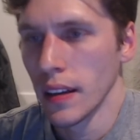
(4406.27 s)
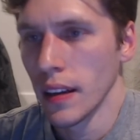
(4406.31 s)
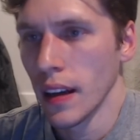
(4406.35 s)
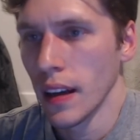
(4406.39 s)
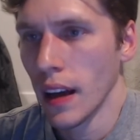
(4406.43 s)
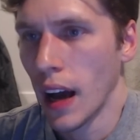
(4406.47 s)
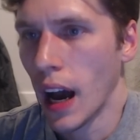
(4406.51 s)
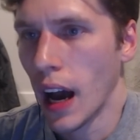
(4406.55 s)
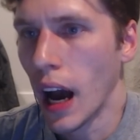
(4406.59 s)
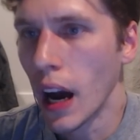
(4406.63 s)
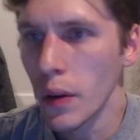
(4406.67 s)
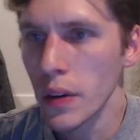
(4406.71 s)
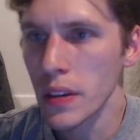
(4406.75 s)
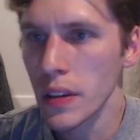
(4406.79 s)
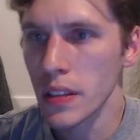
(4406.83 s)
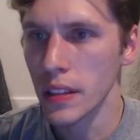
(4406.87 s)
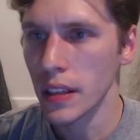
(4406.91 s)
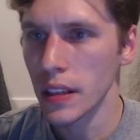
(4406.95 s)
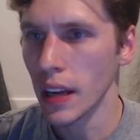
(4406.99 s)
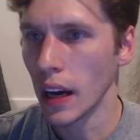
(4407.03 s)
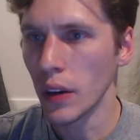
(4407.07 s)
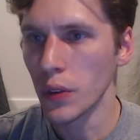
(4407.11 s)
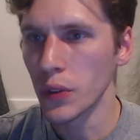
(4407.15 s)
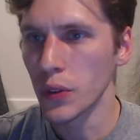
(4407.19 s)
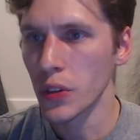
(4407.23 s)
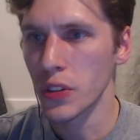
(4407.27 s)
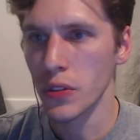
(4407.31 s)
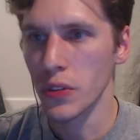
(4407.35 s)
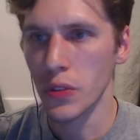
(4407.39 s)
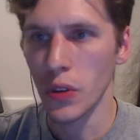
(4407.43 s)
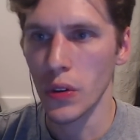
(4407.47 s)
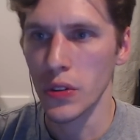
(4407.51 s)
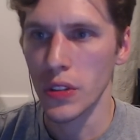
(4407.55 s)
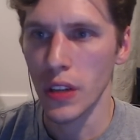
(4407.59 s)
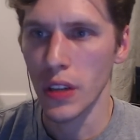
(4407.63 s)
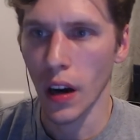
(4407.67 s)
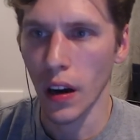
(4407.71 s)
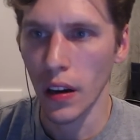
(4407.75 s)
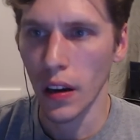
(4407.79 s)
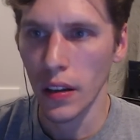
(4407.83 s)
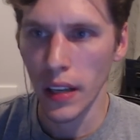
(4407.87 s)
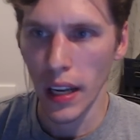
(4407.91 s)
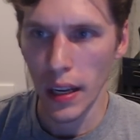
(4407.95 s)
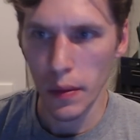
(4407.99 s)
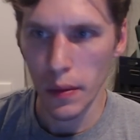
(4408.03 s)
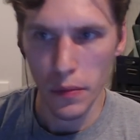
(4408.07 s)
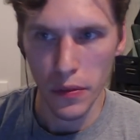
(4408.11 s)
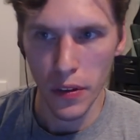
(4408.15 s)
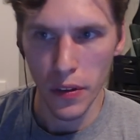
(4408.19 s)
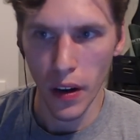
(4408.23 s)
how is the Elder Scrolls card
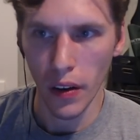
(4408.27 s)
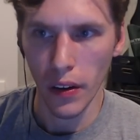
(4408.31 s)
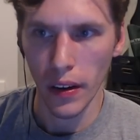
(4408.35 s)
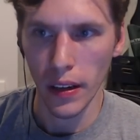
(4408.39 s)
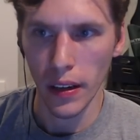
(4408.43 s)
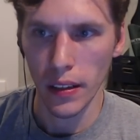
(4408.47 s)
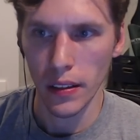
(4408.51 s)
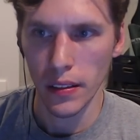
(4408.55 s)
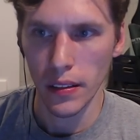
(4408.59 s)
game faring?